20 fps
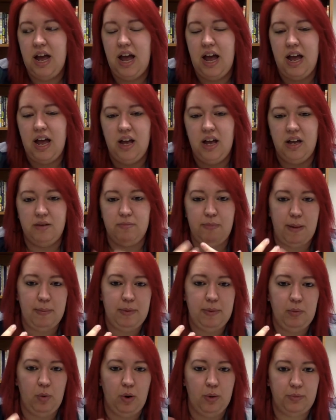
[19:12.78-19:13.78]
and
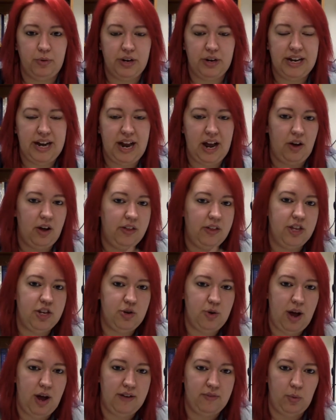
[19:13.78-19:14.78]
maybe one will get out, and then
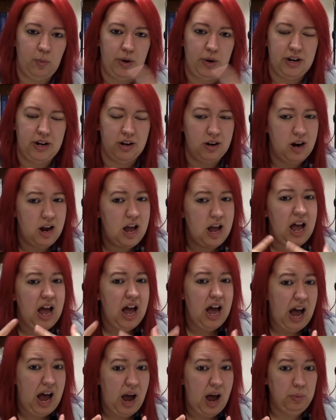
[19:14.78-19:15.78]
you have a winner.
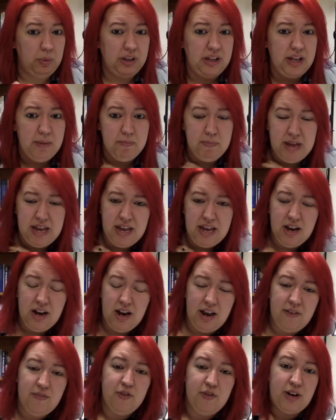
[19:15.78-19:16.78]
I will admit,
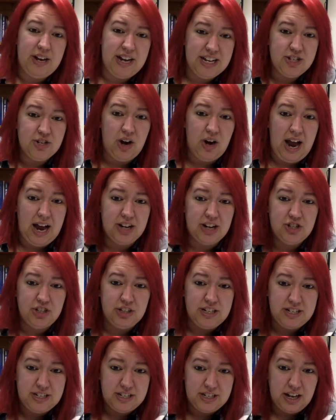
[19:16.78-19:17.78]
if your kids are
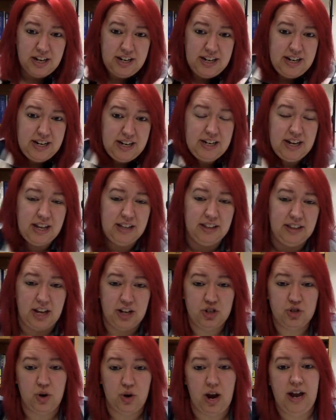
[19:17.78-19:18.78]
actually studying and like
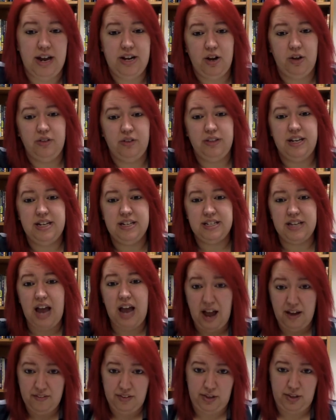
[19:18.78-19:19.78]
trying on this, I
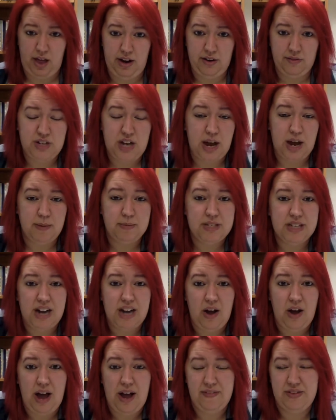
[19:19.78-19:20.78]
have a lot of times that I'll
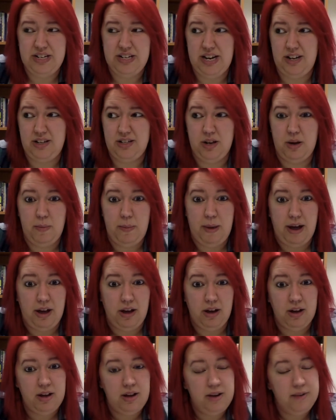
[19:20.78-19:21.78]
have it down to about